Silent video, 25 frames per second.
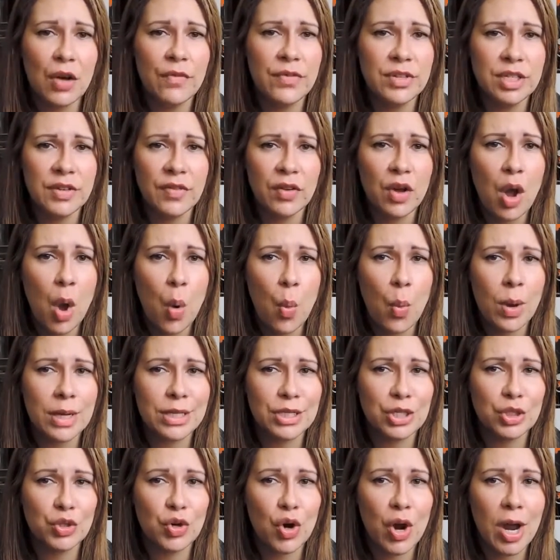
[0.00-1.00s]
Obviously I've got
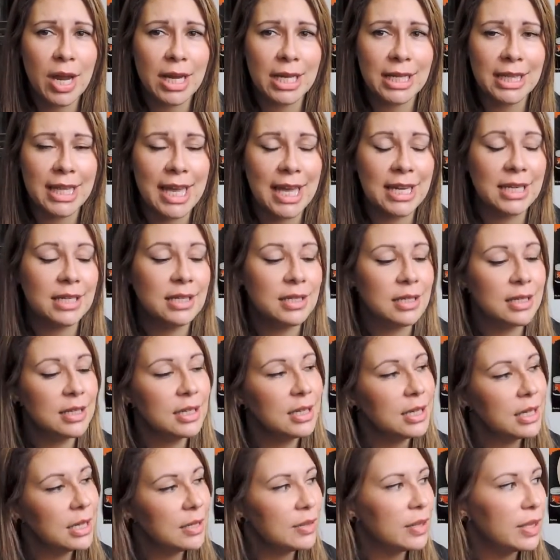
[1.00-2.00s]
ones drying in that.
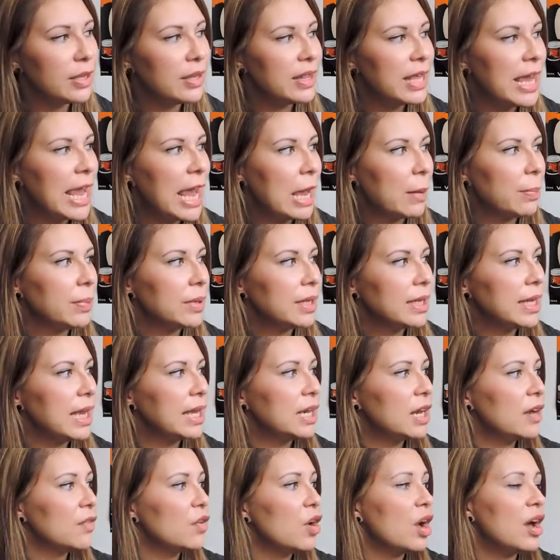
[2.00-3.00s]
They're
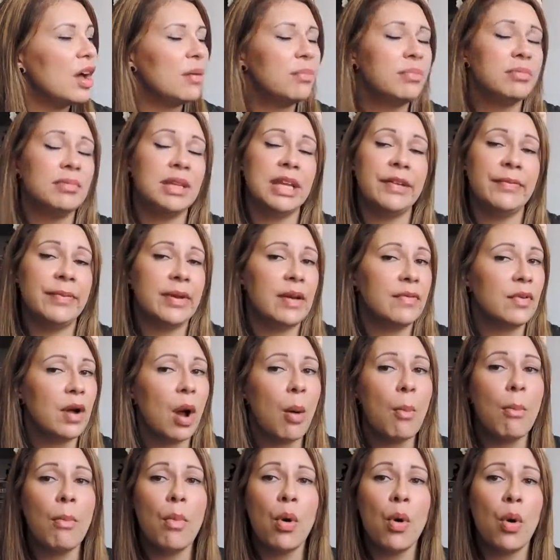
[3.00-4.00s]
happily, and I've
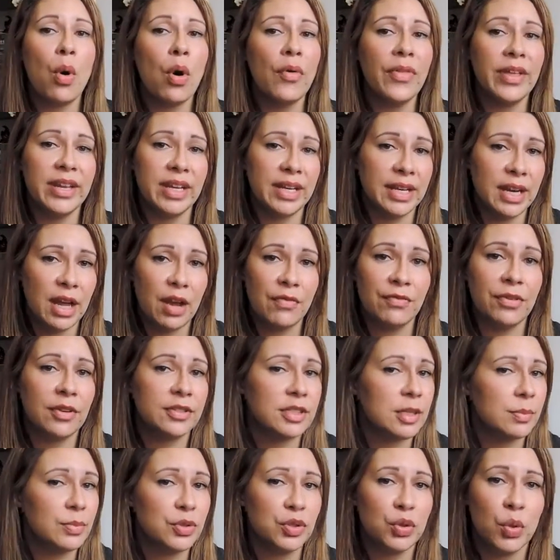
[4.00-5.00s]
got more than enough,
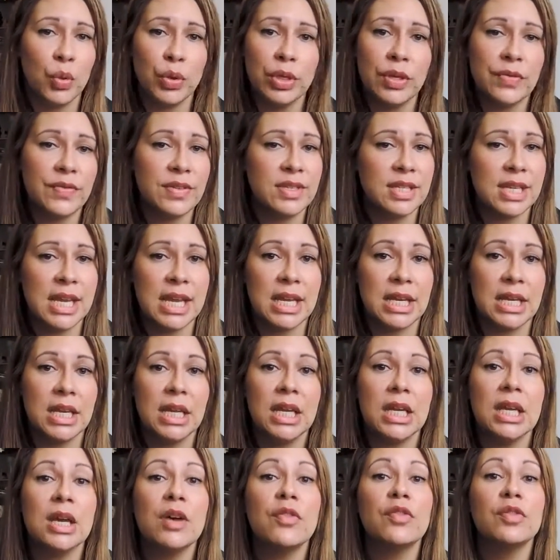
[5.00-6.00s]
as I'm sure you've
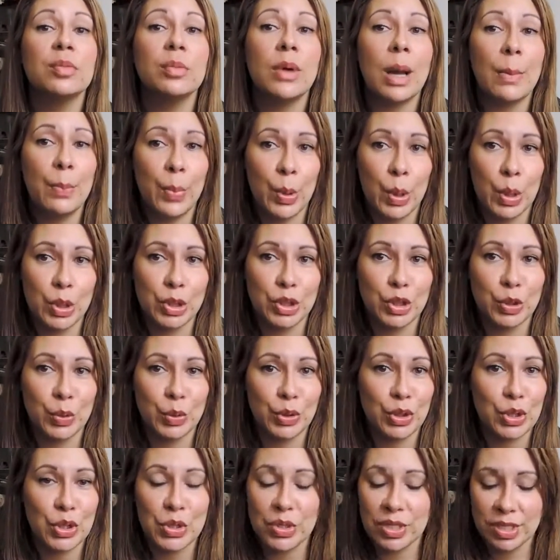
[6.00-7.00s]
seen, for my
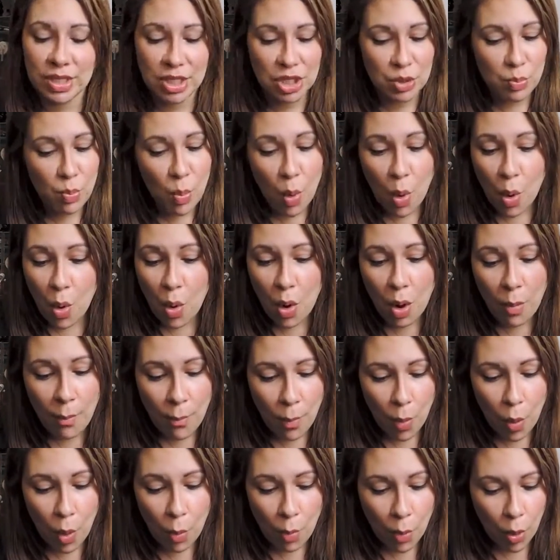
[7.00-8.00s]
personal use, and more
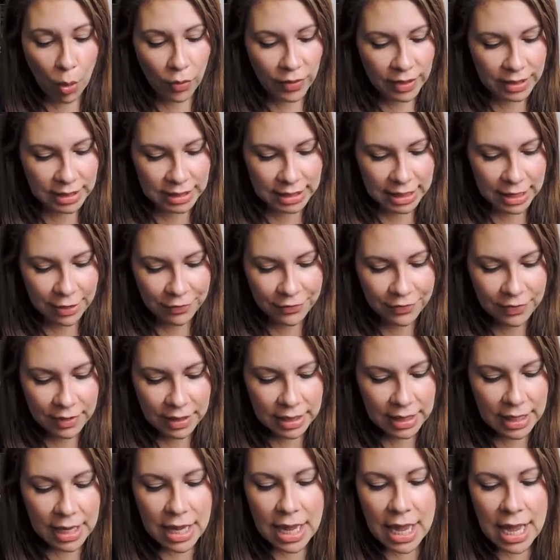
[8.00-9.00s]
than enough.